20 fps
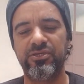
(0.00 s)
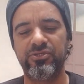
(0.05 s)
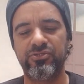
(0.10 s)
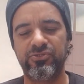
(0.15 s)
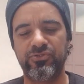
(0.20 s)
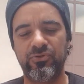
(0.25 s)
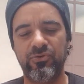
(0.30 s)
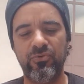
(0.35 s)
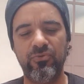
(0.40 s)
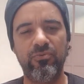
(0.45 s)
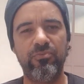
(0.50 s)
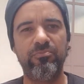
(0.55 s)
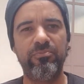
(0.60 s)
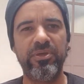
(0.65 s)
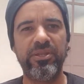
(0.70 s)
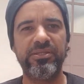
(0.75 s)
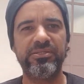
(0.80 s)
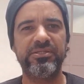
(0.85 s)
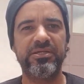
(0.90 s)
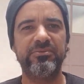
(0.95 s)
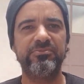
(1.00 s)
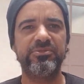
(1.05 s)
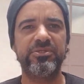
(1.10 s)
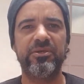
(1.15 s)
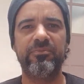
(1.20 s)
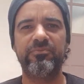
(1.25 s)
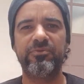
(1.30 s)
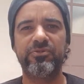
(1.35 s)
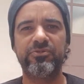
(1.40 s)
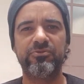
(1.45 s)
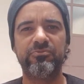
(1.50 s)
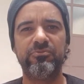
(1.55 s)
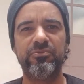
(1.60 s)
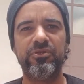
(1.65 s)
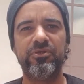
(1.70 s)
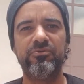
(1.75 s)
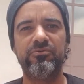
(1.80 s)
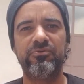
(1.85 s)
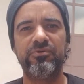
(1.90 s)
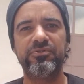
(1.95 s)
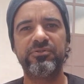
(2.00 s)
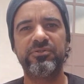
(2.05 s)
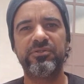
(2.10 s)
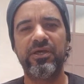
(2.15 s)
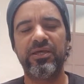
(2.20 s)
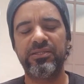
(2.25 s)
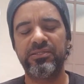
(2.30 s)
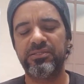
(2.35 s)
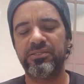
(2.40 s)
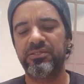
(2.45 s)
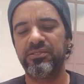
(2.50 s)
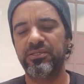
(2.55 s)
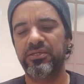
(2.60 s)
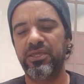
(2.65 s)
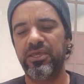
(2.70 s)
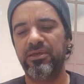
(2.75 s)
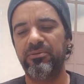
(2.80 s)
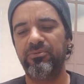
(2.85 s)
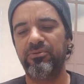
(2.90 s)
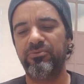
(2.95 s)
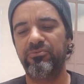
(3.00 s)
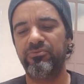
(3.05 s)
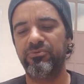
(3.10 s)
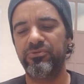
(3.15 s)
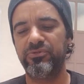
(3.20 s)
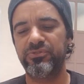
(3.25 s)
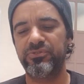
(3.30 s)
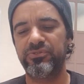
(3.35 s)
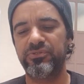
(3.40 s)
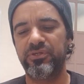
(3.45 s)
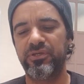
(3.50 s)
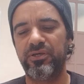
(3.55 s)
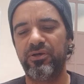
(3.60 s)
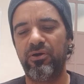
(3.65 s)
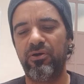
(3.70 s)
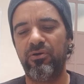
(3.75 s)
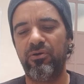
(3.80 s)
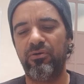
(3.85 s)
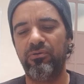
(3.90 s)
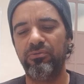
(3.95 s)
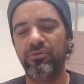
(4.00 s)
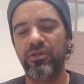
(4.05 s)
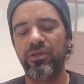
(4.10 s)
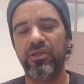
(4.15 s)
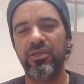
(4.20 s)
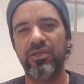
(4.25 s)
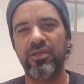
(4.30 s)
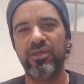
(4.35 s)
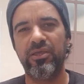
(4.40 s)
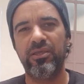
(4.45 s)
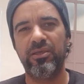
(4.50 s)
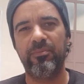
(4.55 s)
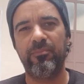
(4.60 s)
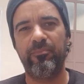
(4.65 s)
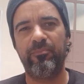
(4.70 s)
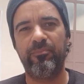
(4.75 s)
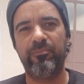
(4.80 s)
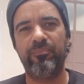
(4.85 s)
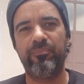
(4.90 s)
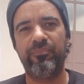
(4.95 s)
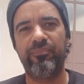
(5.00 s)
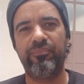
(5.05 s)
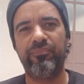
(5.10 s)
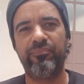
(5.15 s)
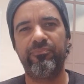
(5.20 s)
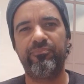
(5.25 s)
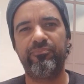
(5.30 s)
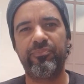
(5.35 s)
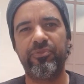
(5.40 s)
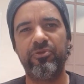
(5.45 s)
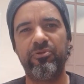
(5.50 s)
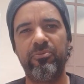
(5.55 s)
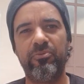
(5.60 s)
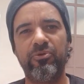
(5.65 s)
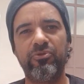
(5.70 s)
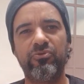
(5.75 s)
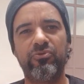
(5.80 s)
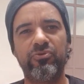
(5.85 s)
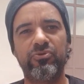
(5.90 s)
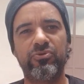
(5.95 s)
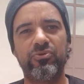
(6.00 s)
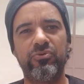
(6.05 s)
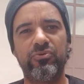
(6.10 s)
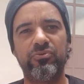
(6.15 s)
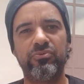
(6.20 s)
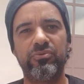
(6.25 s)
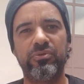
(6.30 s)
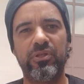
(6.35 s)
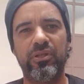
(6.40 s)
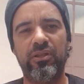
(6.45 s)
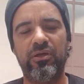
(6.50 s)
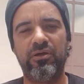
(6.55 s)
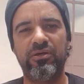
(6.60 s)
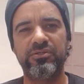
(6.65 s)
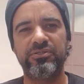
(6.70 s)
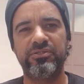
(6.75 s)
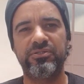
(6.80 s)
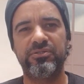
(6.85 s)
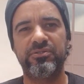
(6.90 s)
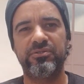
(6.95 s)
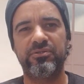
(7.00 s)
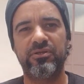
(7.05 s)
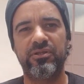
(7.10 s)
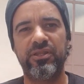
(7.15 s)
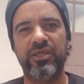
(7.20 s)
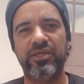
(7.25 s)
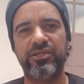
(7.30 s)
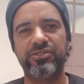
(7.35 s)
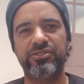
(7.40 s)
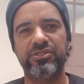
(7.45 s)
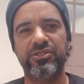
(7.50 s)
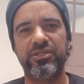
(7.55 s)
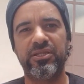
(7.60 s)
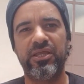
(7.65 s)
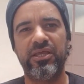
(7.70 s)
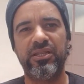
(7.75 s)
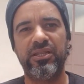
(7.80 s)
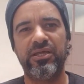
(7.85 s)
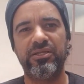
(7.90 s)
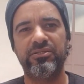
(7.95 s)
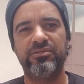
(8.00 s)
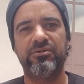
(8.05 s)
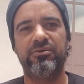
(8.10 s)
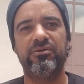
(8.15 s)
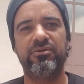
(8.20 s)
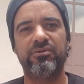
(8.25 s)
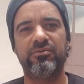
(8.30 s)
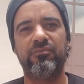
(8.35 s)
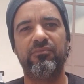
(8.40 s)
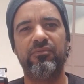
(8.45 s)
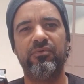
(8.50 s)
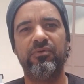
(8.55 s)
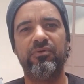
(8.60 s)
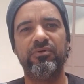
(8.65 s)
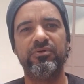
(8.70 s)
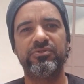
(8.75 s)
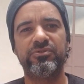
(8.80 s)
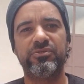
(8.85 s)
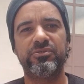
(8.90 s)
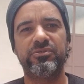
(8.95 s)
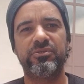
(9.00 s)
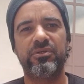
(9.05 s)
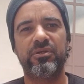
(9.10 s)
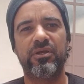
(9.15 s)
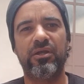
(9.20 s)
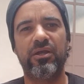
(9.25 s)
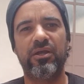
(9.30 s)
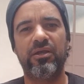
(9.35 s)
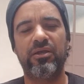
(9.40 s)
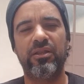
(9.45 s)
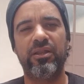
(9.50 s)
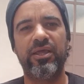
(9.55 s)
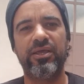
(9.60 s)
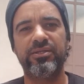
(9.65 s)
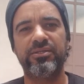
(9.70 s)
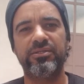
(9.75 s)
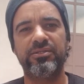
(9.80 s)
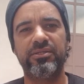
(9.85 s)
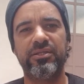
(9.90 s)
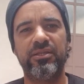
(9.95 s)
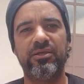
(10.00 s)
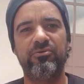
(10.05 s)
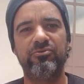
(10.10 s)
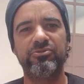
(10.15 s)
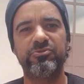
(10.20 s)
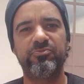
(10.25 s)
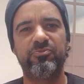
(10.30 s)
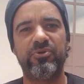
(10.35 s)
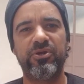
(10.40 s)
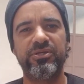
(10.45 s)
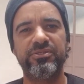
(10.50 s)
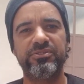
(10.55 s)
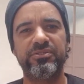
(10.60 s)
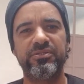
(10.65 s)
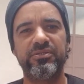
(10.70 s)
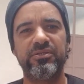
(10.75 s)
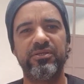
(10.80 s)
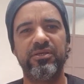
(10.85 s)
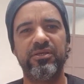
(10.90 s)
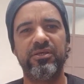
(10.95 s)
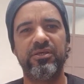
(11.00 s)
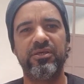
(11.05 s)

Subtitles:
So many times happened to me was that the camera was on, the remote control lost connection, and I thought it was connected, and I was pressing